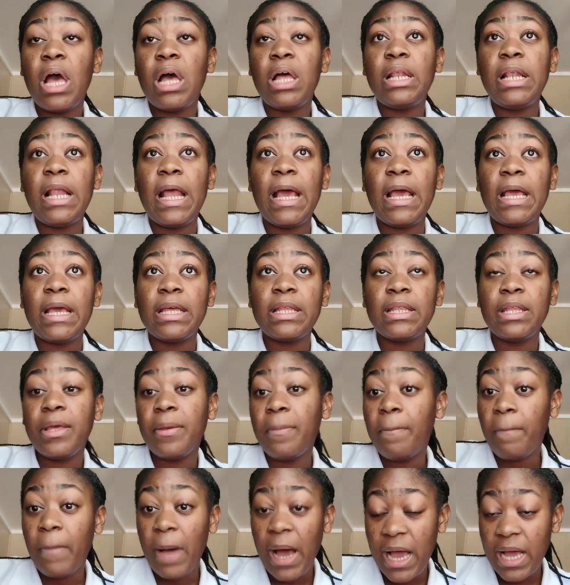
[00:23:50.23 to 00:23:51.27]
Like they
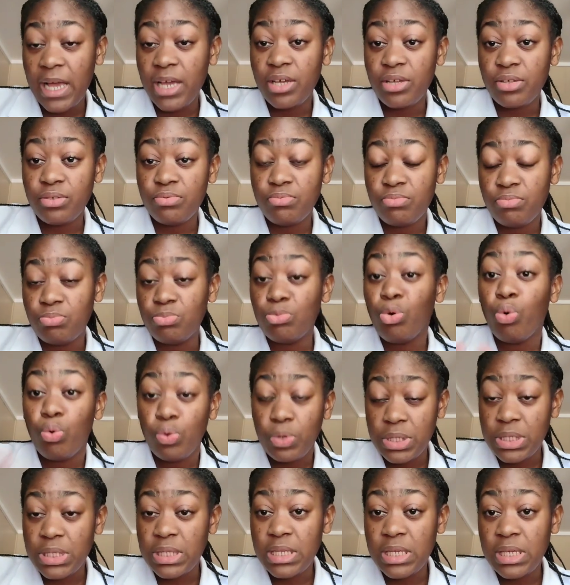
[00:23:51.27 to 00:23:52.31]
buy those
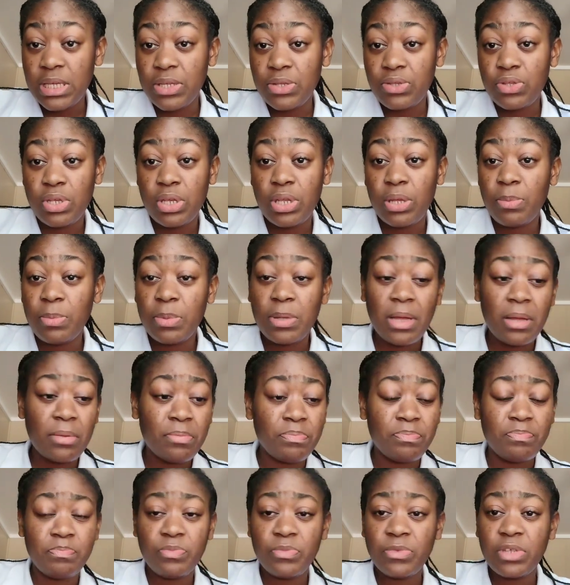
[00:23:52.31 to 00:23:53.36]
things so them
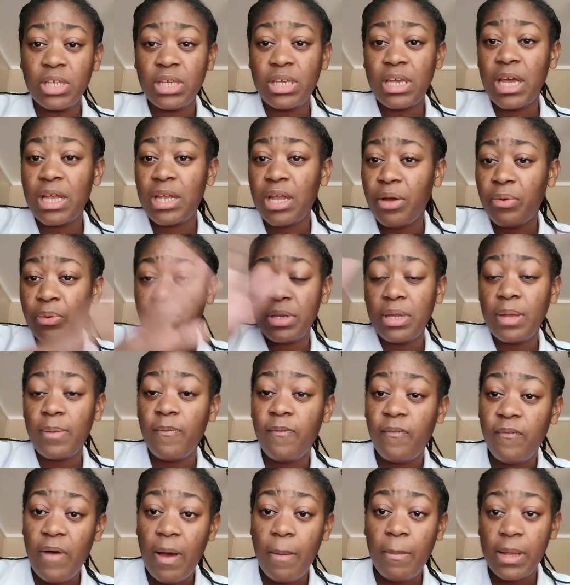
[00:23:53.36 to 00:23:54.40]
can gather with them
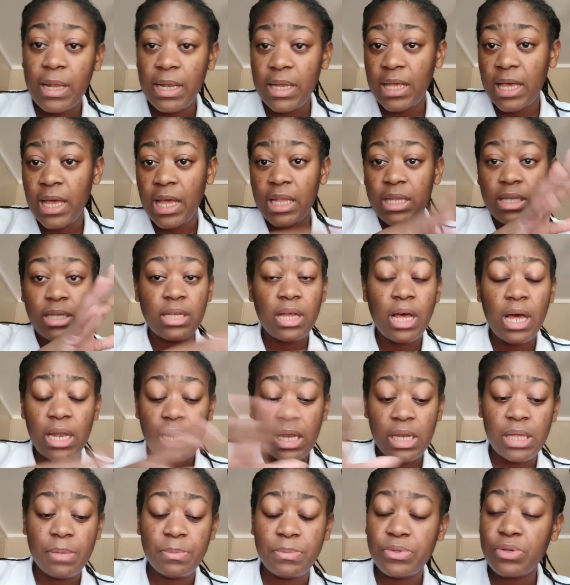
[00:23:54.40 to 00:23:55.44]
family and all
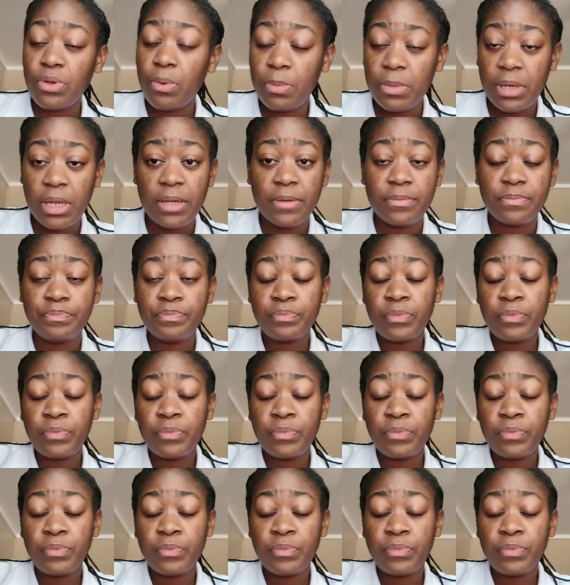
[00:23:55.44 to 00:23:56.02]
of them something there.